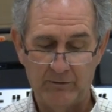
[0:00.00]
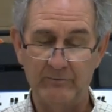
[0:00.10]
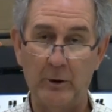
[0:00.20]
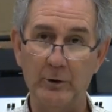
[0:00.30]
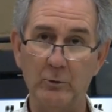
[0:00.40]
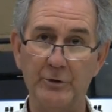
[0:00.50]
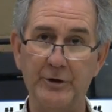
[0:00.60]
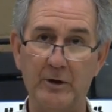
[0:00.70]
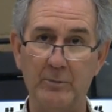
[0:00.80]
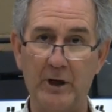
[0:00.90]
voting will
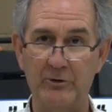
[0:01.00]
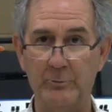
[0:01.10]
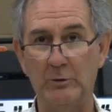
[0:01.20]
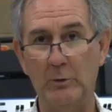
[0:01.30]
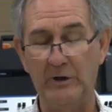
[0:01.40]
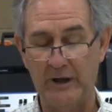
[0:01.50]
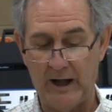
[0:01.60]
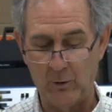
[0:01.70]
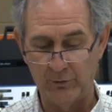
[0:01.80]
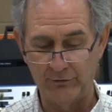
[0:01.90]
take place between the
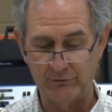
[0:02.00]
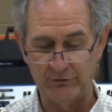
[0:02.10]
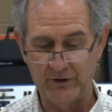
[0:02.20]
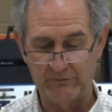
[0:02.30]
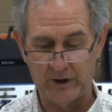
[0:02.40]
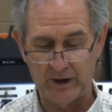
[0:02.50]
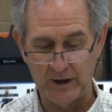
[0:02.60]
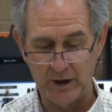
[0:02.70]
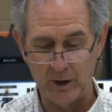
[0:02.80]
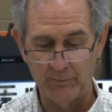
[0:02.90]
hours of 7
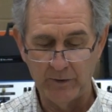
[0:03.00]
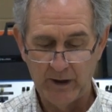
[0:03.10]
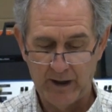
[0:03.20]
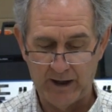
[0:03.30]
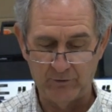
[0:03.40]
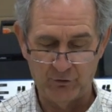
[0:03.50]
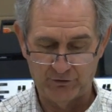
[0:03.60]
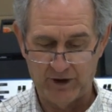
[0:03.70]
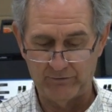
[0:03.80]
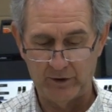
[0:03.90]
a.m. and
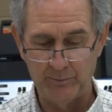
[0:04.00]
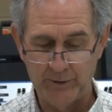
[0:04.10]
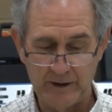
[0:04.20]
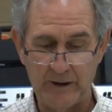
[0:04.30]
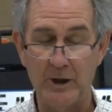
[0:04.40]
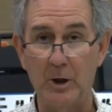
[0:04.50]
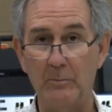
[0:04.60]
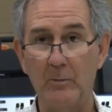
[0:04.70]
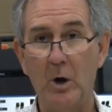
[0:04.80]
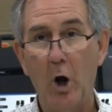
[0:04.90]
7
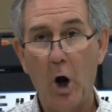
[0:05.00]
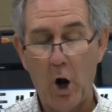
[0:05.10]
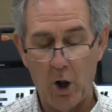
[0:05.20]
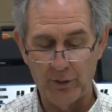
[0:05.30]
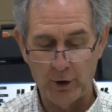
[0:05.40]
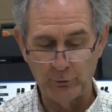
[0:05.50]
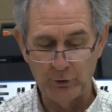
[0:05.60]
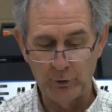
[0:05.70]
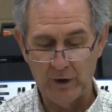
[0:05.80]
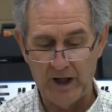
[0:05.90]
p.m. Although
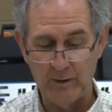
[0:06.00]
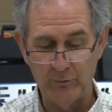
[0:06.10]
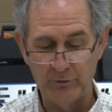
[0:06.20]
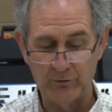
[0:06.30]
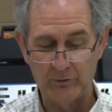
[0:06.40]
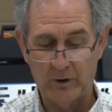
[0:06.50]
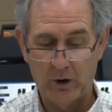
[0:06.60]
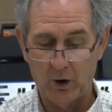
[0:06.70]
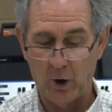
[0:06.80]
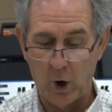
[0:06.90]
2 names
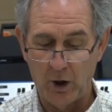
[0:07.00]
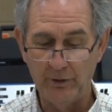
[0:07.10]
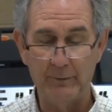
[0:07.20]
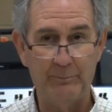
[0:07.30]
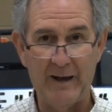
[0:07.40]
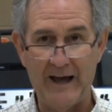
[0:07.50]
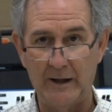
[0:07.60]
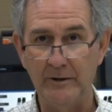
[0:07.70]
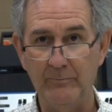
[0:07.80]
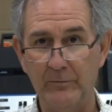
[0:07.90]
are on the
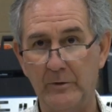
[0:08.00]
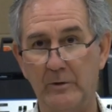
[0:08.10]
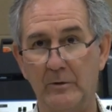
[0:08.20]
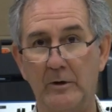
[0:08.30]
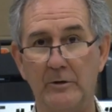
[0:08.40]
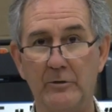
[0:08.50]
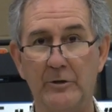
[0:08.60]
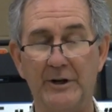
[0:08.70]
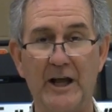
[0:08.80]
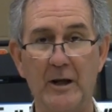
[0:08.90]
ballot,
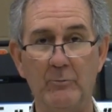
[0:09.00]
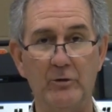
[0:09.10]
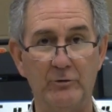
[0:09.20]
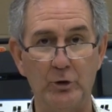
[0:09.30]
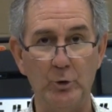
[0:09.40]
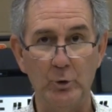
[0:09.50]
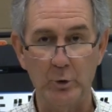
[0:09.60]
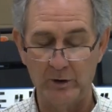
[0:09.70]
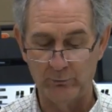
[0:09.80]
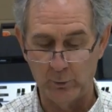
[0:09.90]
the names of 2
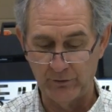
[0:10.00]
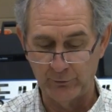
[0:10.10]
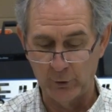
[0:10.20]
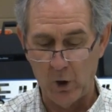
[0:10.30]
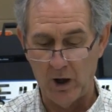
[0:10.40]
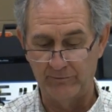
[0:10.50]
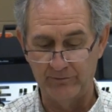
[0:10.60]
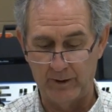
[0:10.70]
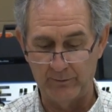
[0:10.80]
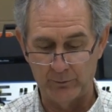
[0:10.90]
who have withdrawn
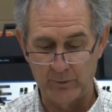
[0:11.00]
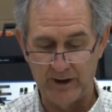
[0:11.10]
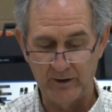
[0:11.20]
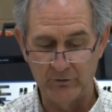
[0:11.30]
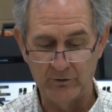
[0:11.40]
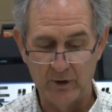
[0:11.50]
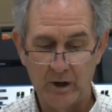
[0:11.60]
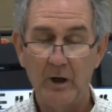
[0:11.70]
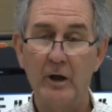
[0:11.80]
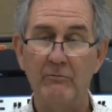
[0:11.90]
from the race,
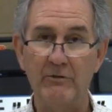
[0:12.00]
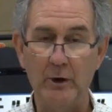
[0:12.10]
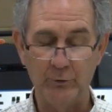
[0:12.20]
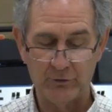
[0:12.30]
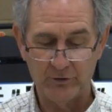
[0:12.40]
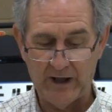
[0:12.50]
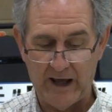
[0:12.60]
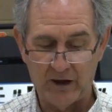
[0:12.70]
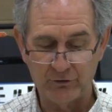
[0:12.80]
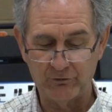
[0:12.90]
votes
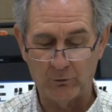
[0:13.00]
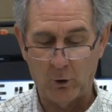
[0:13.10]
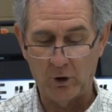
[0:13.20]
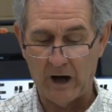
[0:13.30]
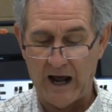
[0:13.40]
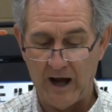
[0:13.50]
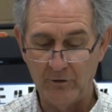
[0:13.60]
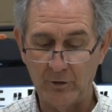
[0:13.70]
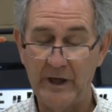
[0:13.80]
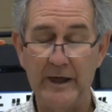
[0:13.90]
cast for
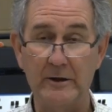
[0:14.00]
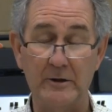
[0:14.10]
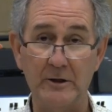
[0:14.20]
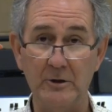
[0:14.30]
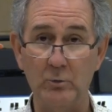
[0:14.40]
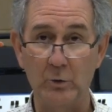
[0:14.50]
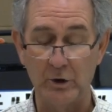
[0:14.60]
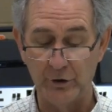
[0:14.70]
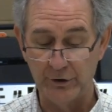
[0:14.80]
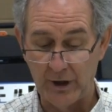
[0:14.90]
either candidate
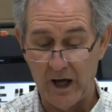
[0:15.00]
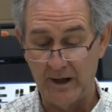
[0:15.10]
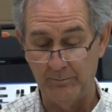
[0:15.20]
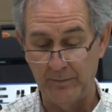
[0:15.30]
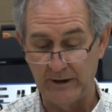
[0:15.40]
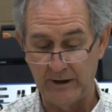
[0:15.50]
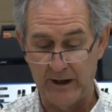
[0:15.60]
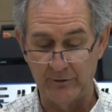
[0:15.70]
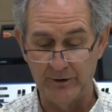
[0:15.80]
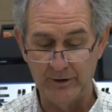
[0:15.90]
will not be
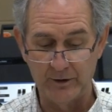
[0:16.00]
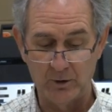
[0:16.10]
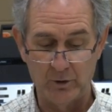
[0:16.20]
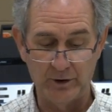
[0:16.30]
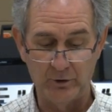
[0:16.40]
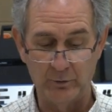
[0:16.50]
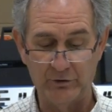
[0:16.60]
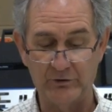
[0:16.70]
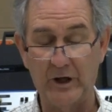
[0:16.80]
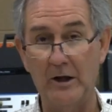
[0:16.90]
counted according to a
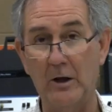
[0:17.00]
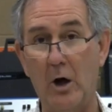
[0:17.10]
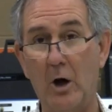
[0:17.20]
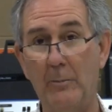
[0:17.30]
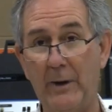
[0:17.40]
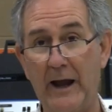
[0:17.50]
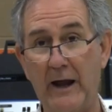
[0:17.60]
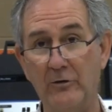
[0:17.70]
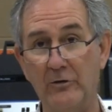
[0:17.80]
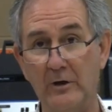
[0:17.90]
state law
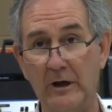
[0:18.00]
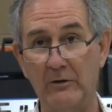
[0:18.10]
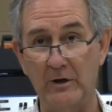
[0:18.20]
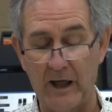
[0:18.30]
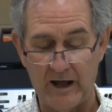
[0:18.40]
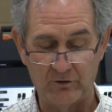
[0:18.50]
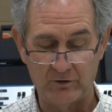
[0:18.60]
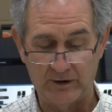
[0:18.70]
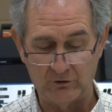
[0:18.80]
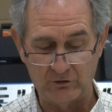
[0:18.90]
passed in the
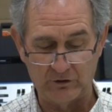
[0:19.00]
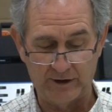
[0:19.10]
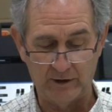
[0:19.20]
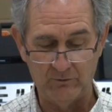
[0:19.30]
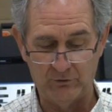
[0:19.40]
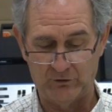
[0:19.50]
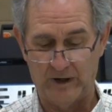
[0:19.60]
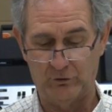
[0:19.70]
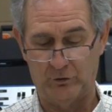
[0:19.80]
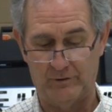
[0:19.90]
last legislative
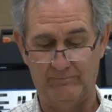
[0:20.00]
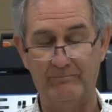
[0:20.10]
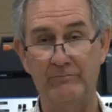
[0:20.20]
session.